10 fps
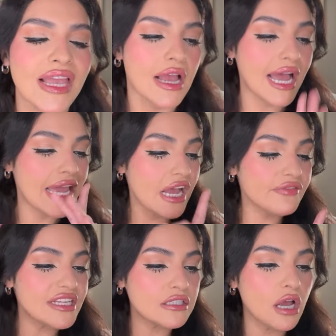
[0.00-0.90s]
I have
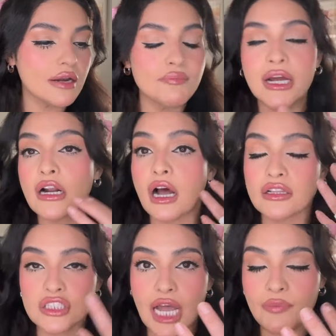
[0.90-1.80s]
this on, but
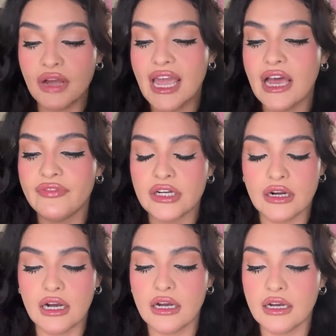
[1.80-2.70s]
on top I have
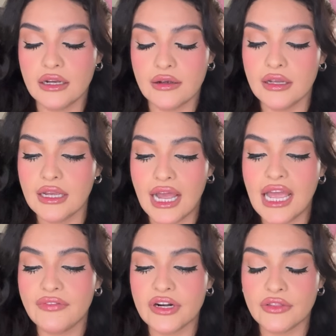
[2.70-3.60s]
I
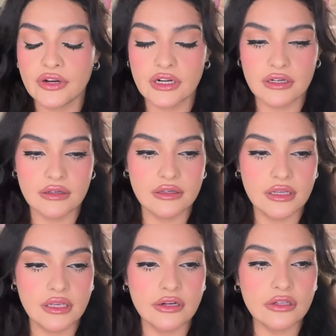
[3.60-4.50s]
have another
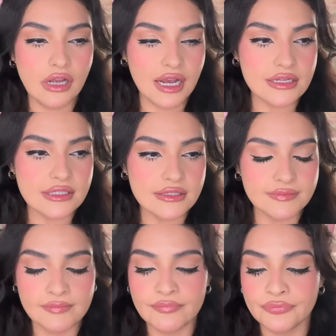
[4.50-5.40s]
gloss,
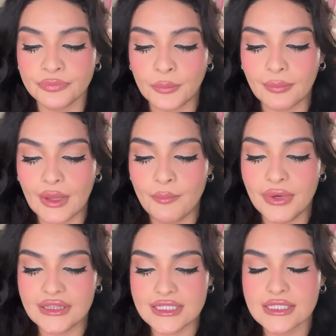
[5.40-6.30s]

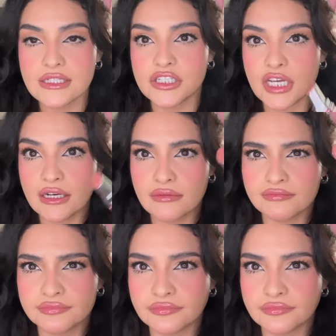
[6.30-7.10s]
but this is the shade.